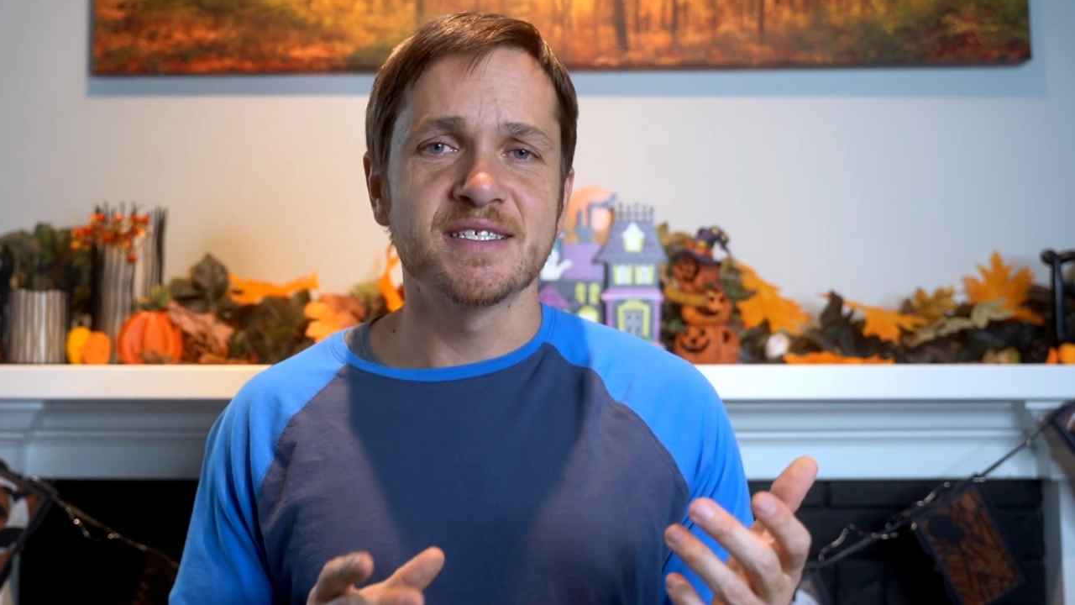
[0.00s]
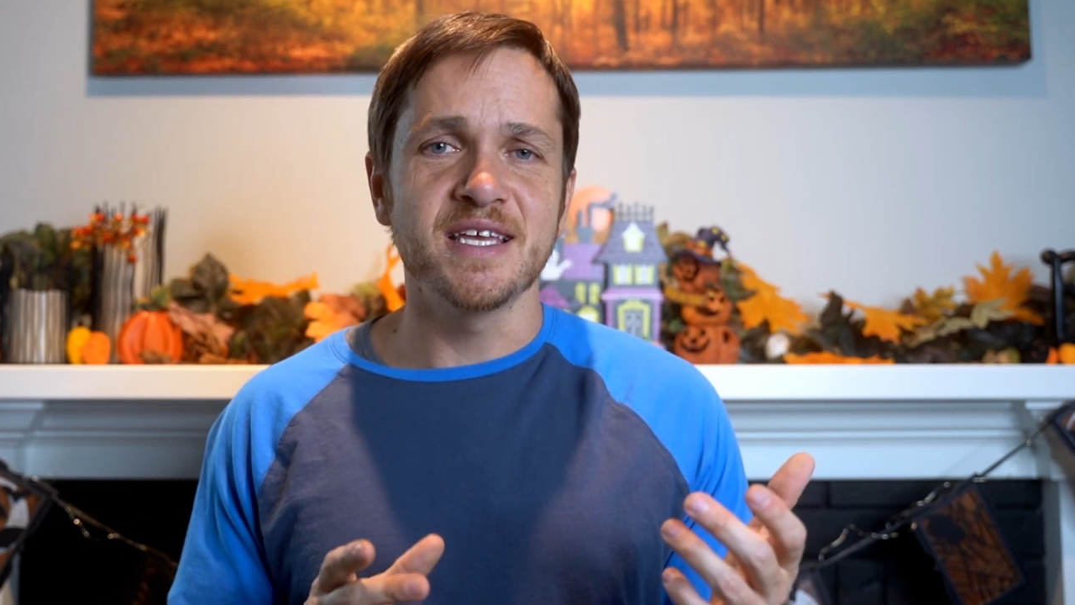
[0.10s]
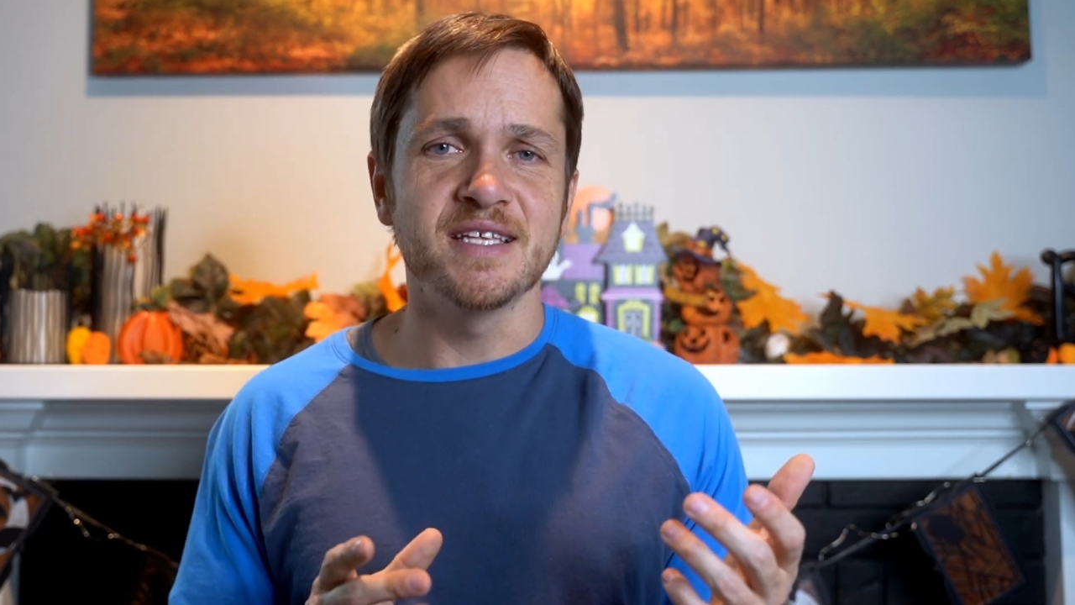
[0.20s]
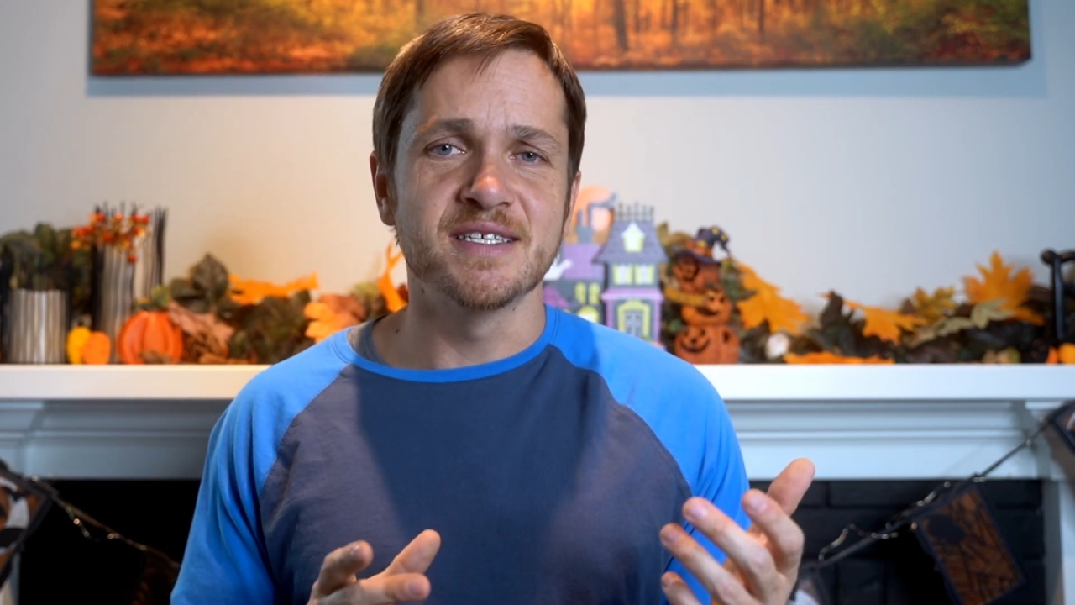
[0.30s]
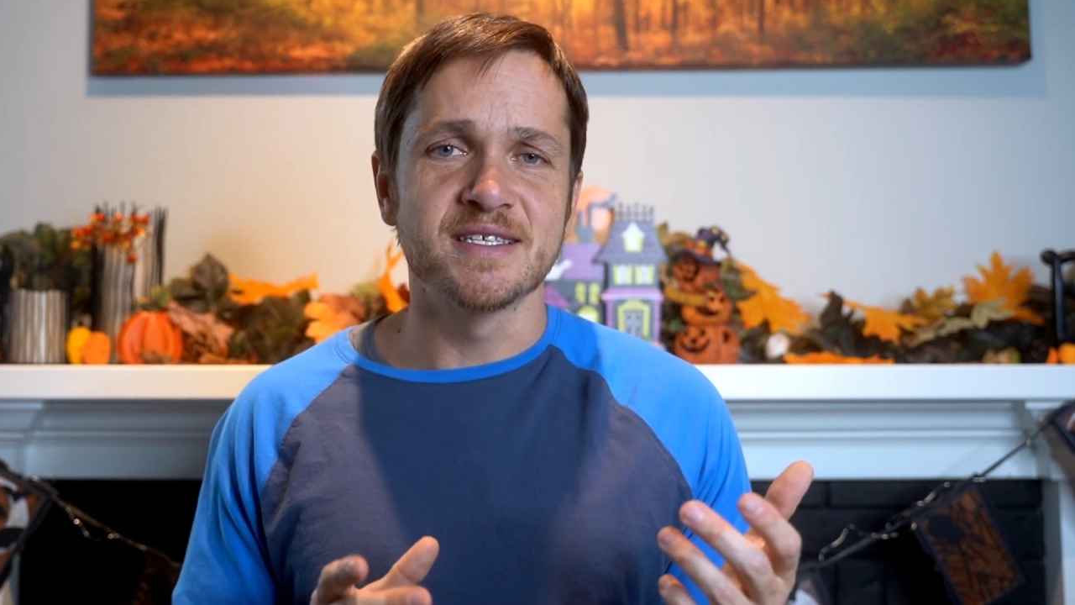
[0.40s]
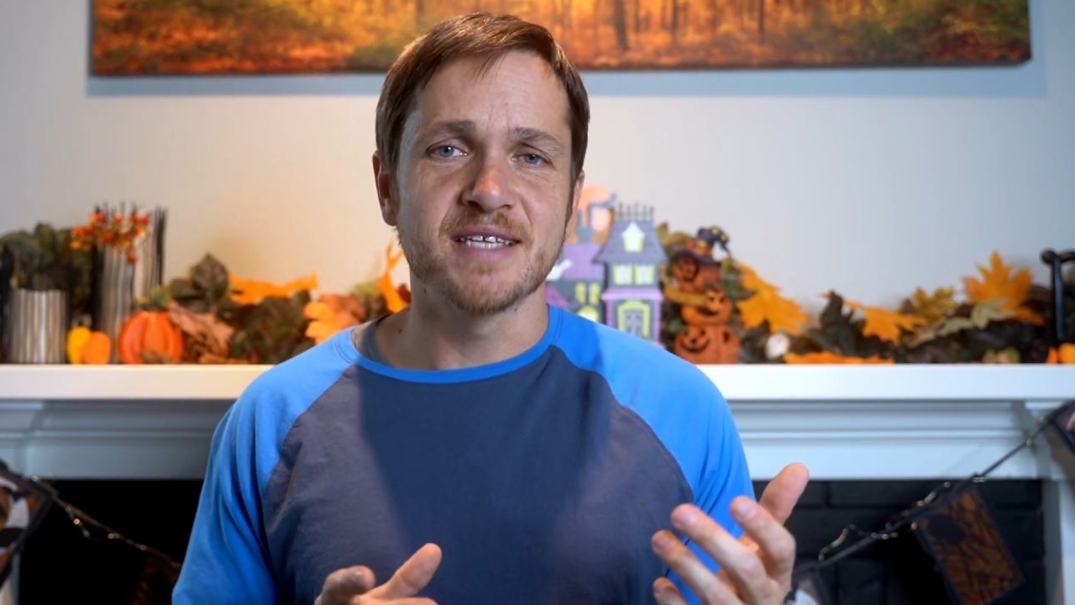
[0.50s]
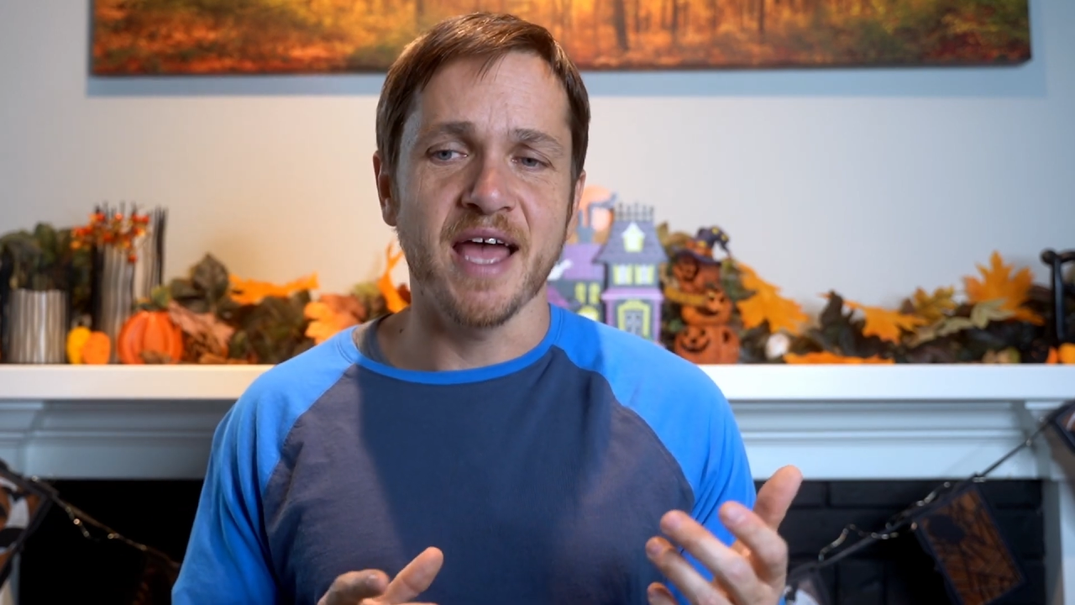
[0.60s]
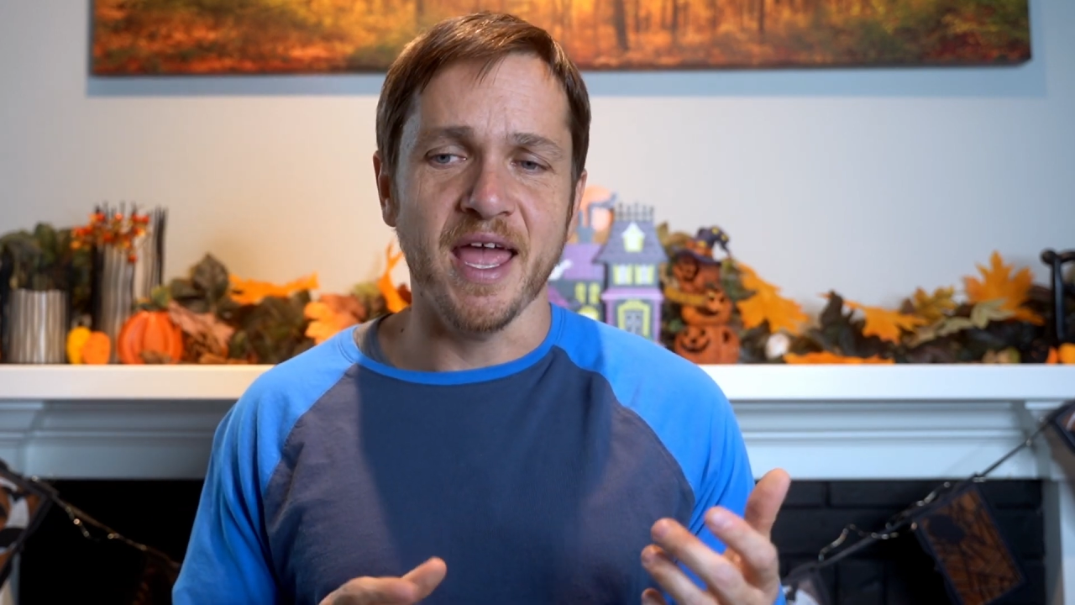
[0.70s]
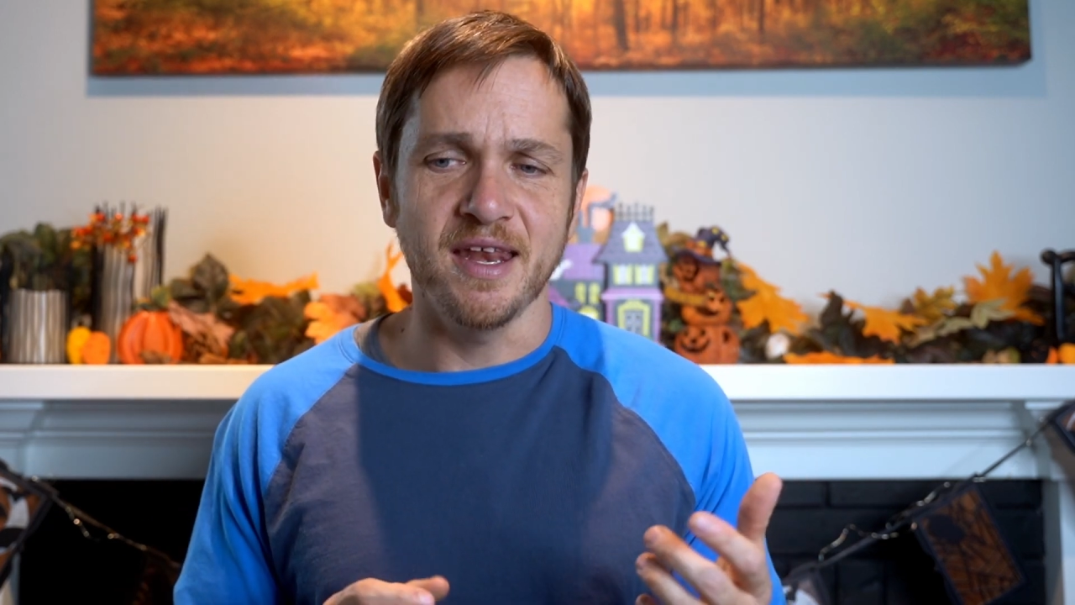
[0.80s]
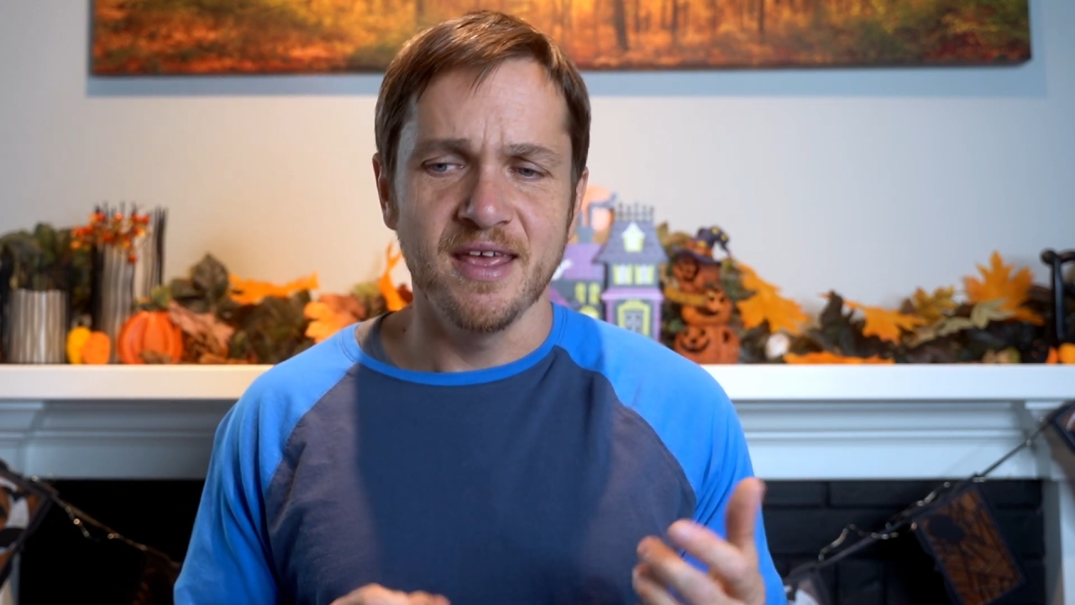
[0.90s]
seeds
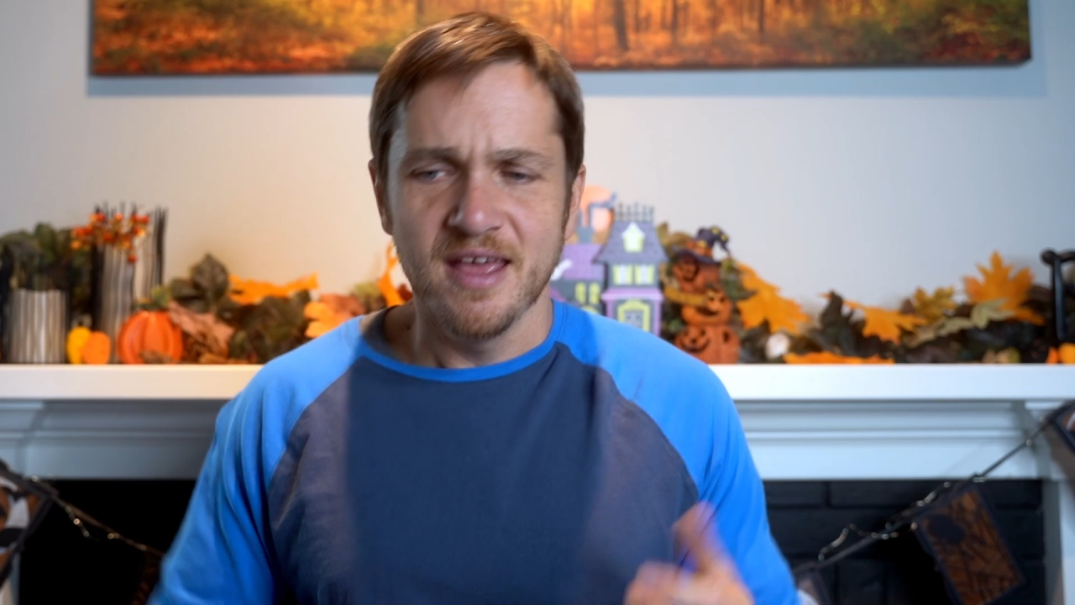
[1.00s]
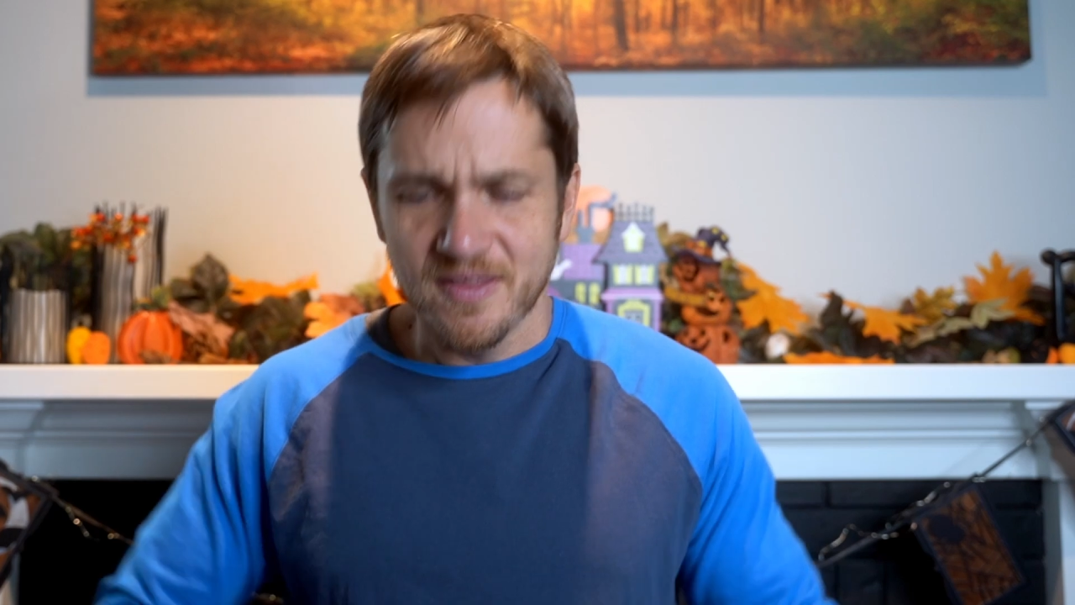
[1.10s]
inside,